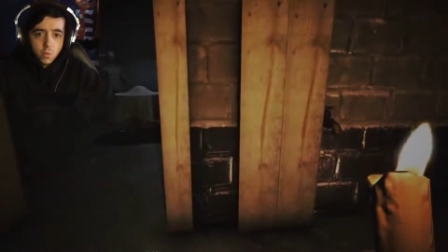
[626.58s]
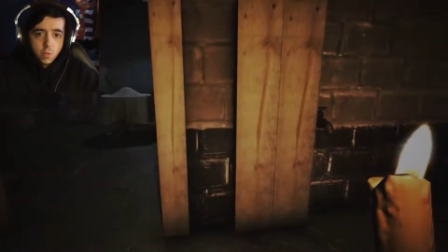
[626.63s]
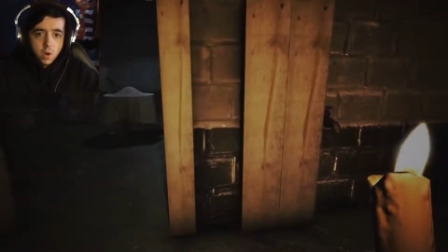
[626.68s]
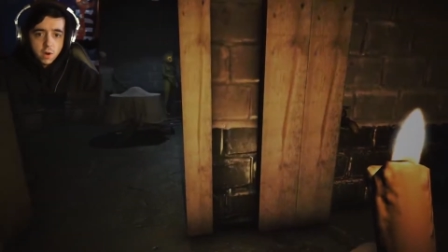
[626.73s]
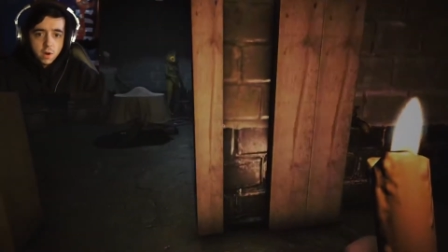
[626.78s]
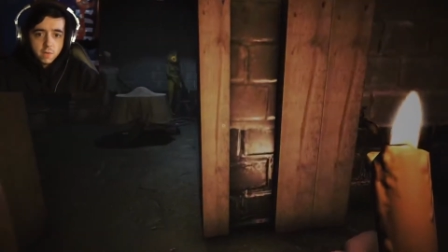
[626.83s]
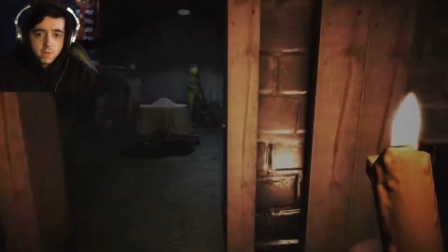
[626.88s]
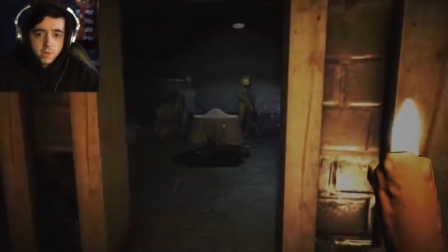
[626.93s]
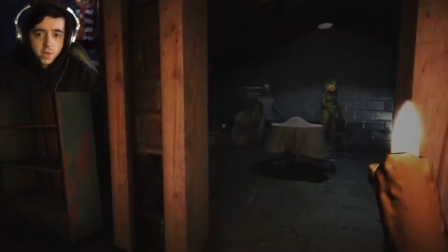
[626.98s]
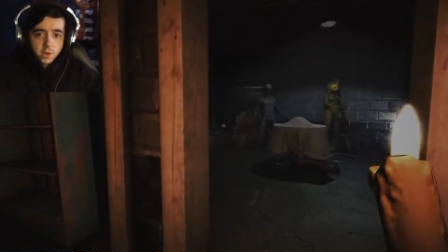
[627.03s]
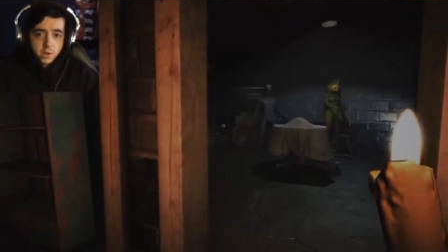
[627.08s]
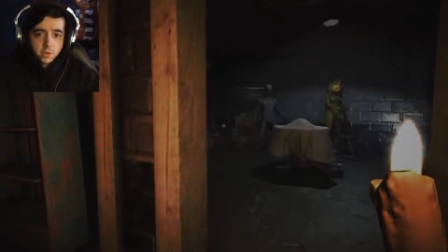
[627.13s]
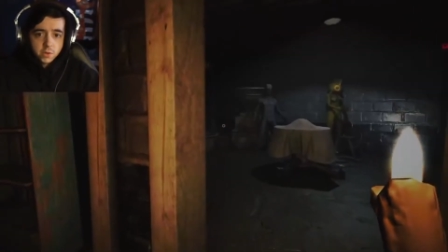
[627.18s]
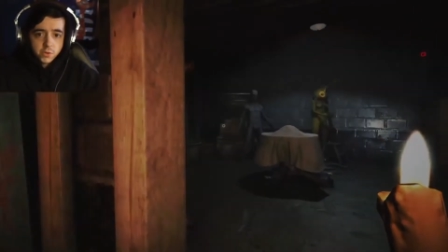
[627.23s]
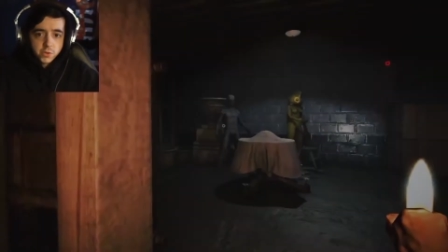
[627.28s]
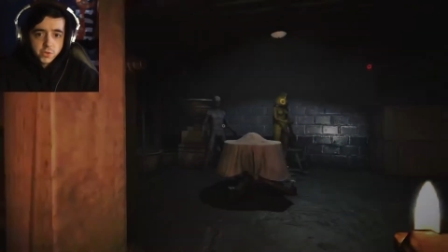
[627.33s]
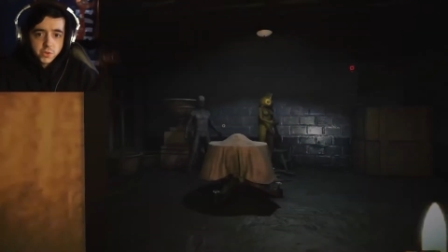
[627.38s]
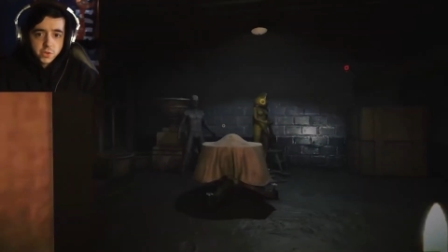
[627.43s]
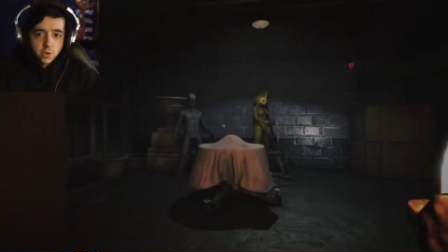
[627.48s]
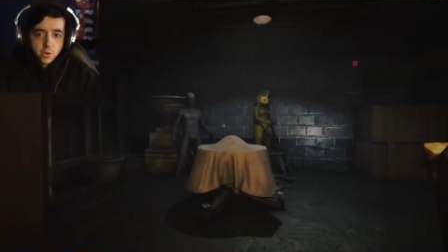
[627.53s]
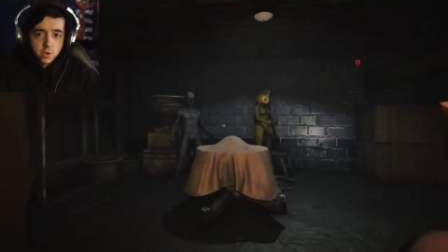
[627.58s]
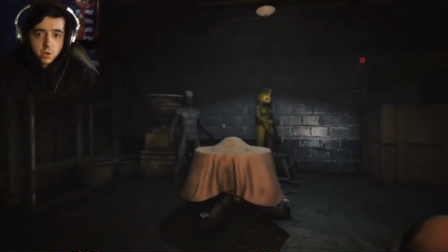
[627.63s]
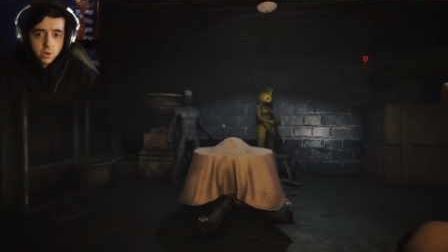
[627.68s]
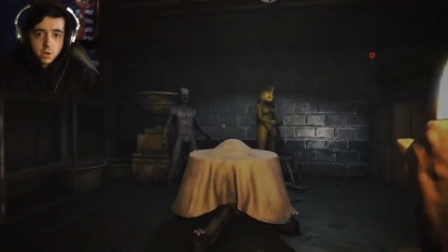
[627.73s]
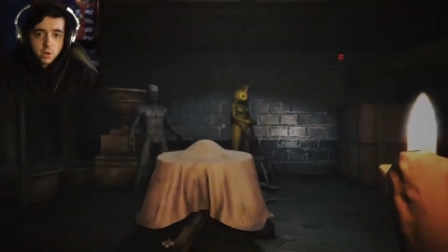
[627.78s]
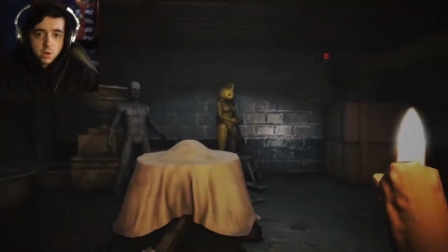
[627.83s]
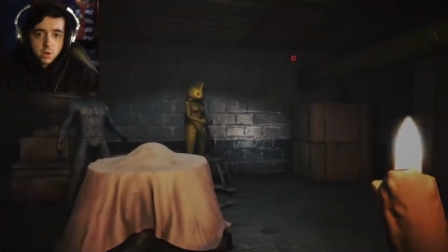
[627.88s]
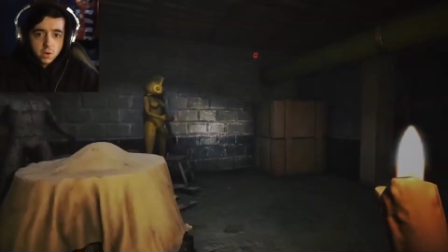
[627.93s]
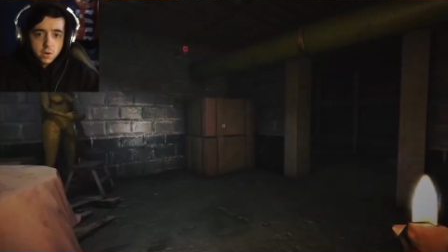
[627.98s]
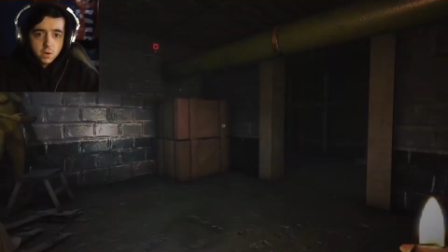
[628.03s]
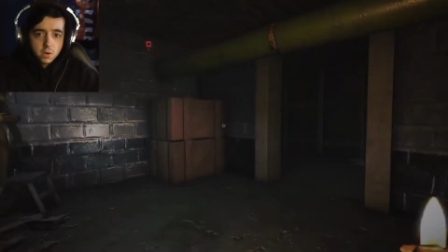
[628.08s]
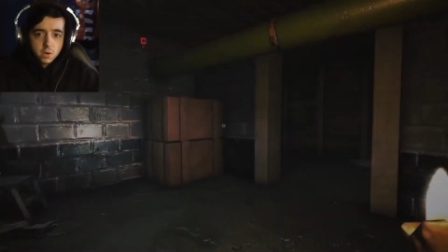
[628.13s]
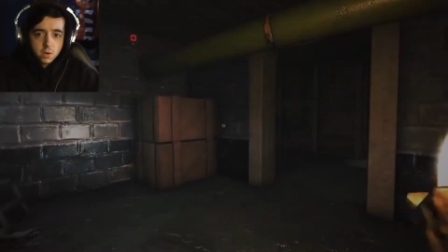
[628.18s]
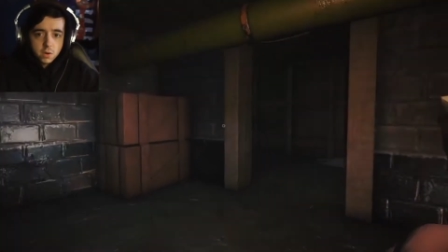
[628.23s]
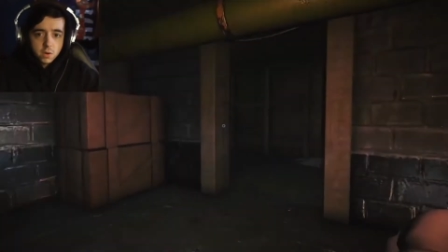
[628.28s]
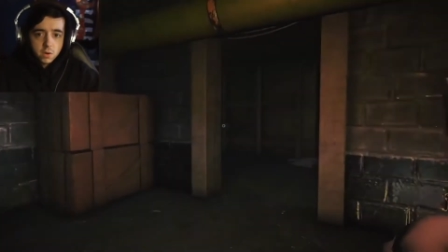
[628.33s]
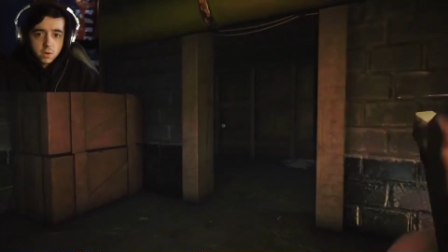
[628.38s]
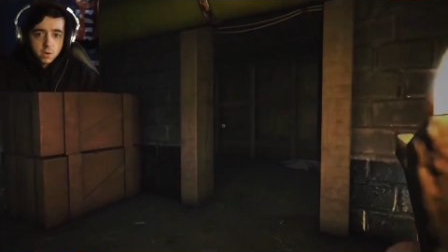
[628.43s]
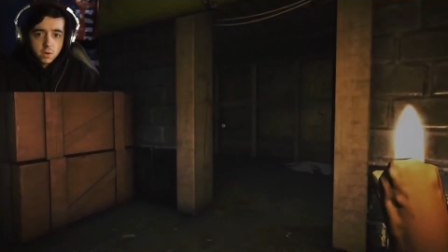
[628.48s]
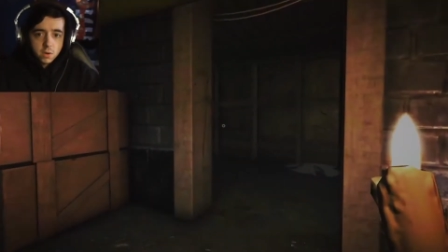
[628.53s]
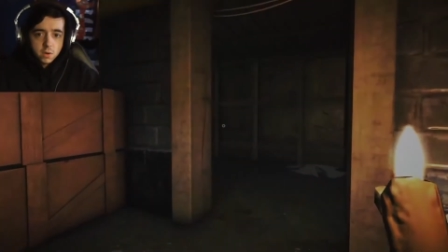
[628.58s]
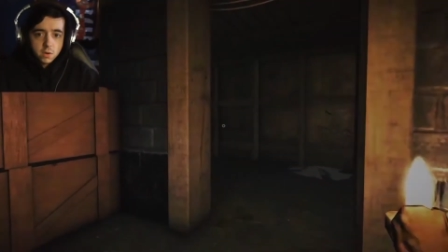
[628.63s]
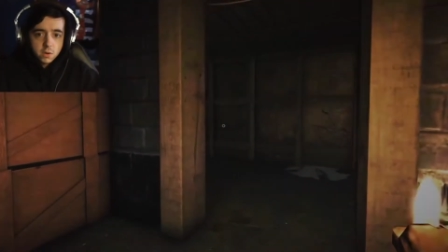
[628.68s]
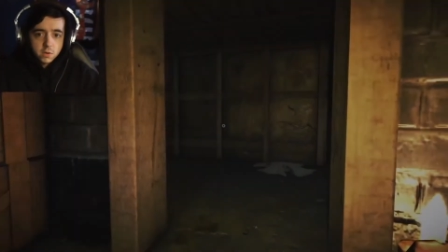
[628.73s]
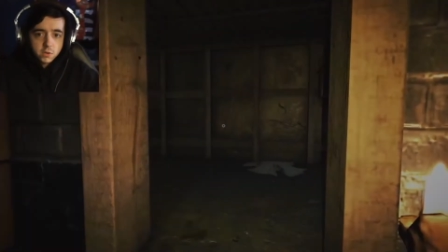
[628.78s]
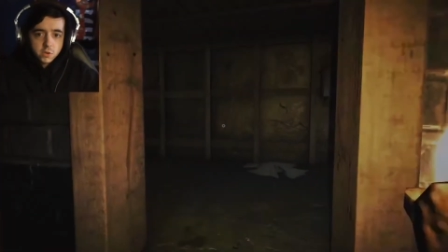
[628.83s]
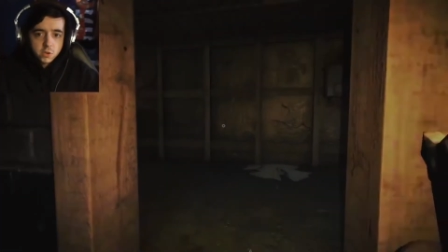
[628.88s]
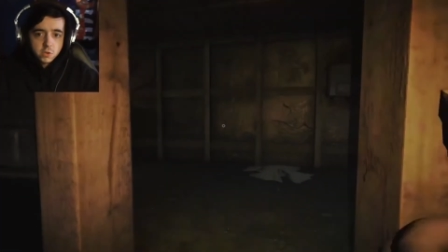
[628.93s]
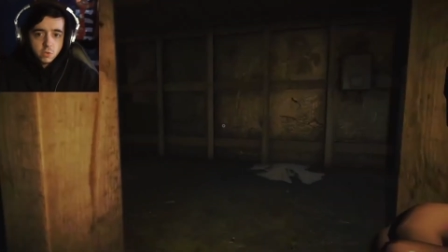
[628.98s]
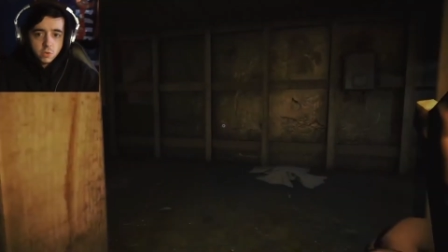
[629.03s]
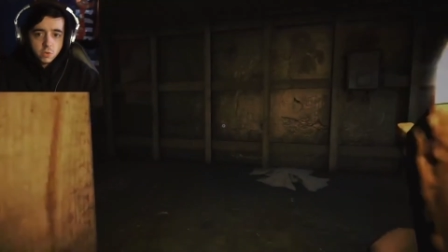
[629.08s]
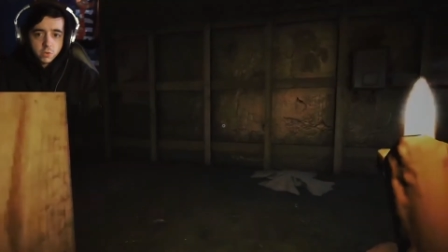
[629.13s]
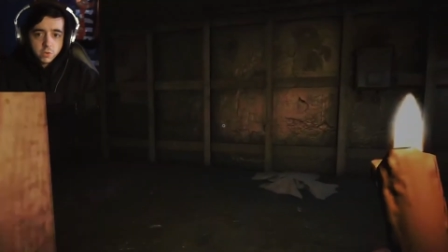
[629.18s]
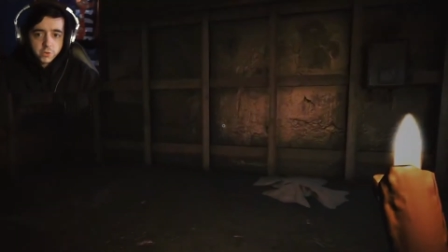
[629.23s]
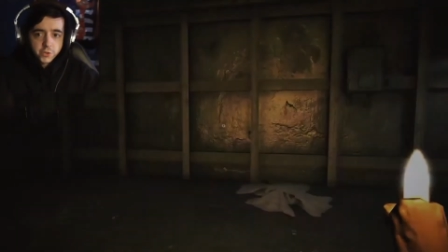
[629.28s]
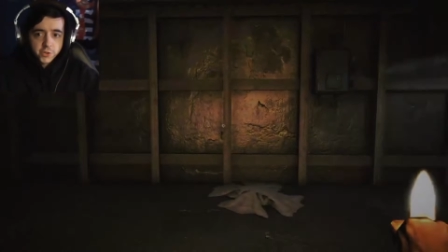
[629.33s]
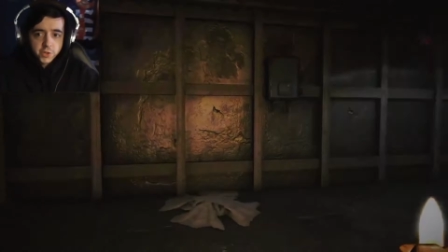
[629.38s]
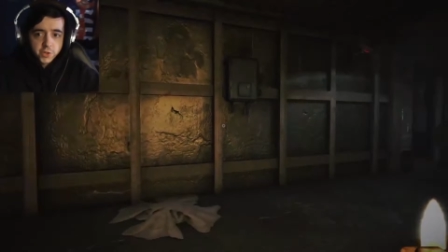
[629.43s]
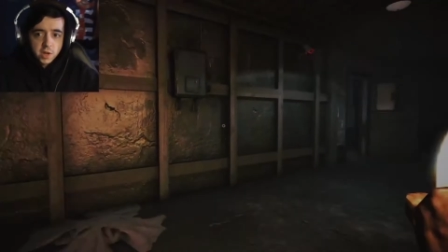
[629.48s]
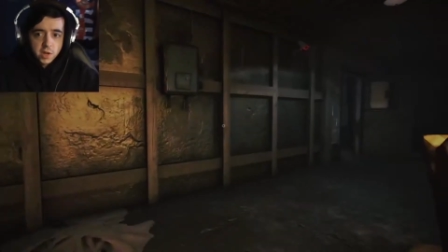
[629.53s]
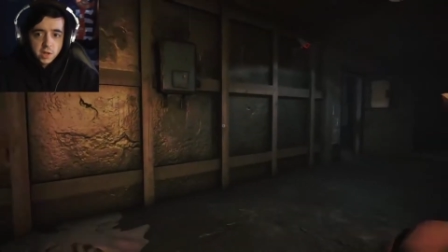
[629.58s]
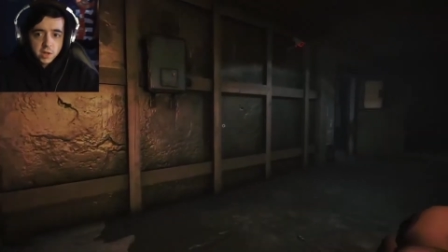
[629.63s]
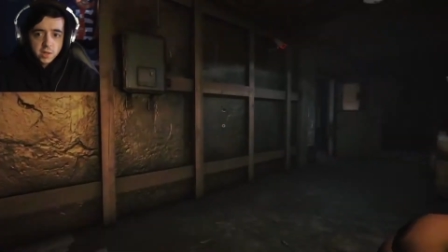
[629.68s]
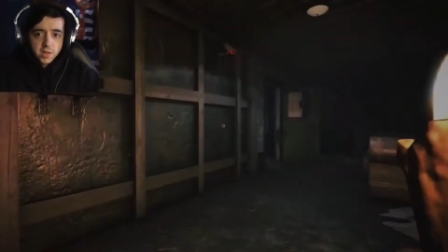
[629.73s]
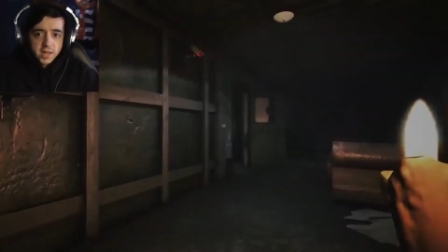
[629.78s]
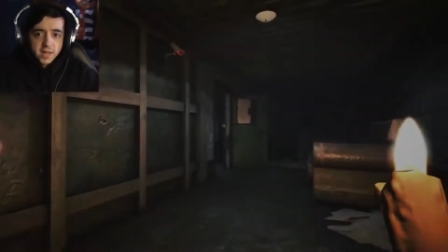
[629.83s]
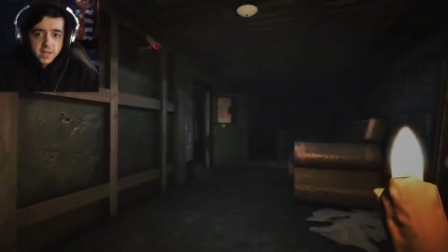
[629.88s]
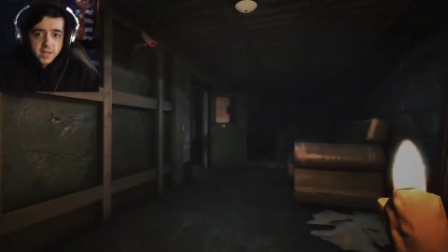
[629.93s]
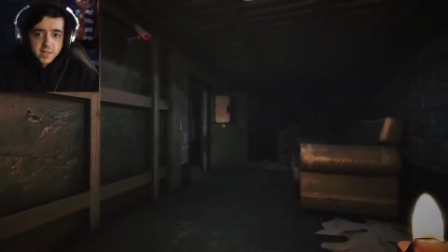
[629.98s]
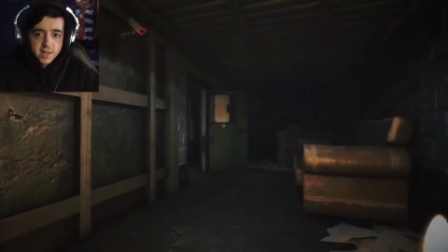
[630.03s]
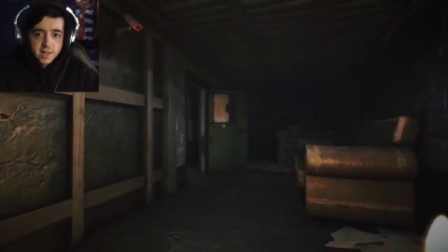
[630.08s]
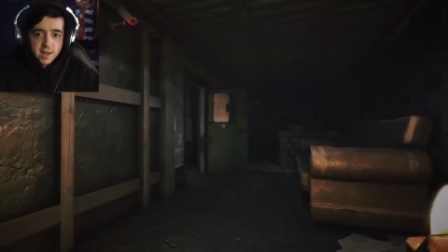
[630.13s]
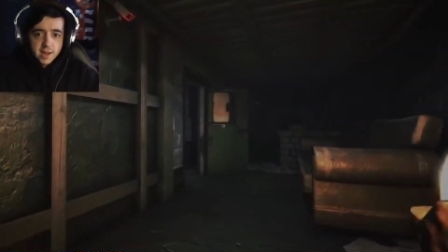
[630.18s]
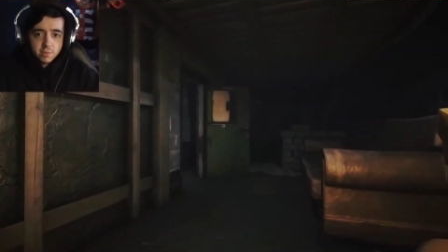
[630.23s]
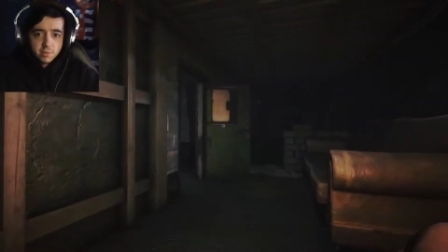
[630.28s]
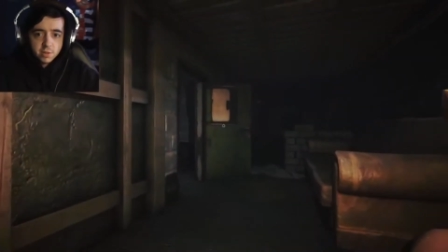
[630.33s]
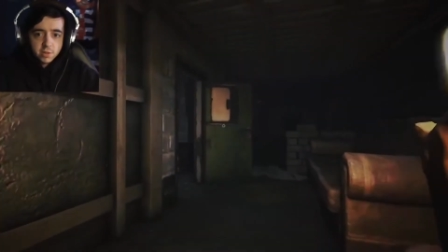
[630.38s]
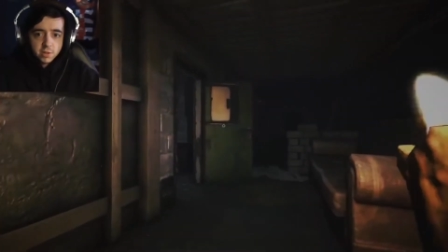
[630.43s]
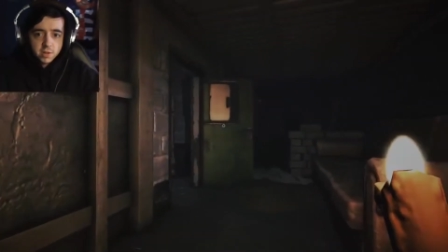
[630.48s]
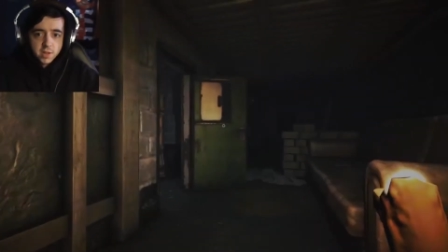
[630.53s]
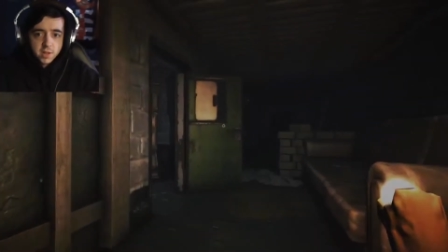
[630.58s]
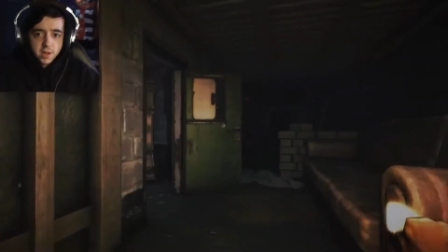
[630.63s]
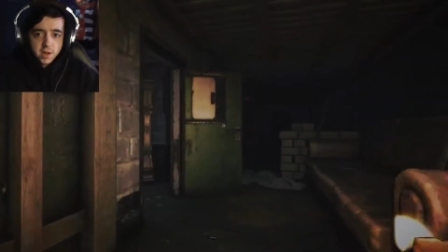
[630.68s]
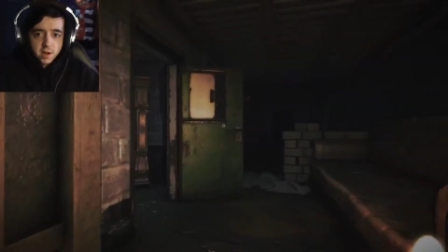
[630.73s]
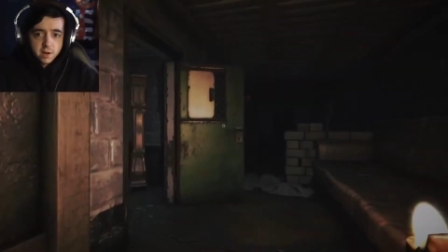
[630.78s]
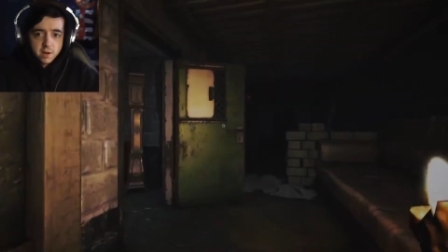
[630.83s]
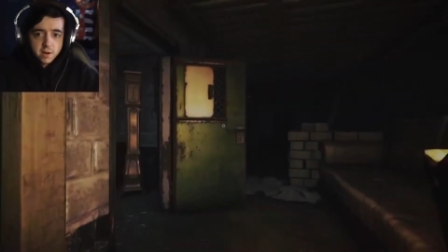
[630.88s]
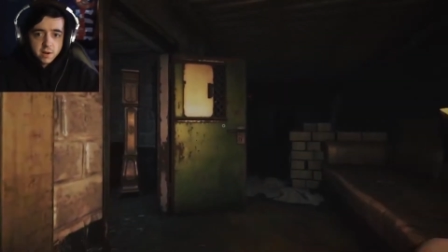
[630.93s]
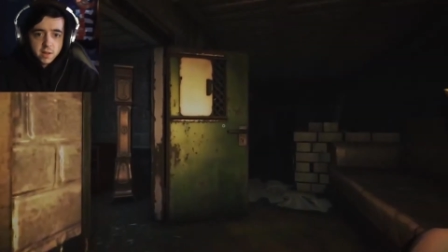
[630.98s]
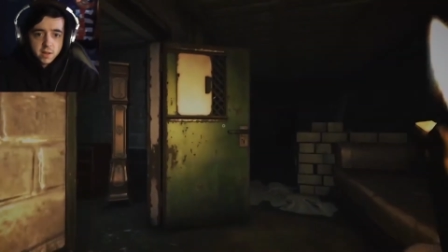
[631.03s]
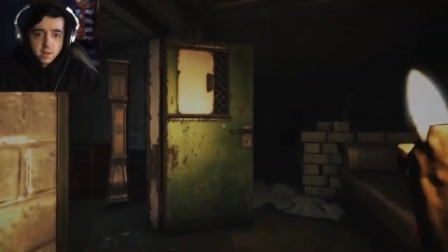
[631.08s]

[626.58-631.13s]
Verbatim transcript: of those tools on that table in there in the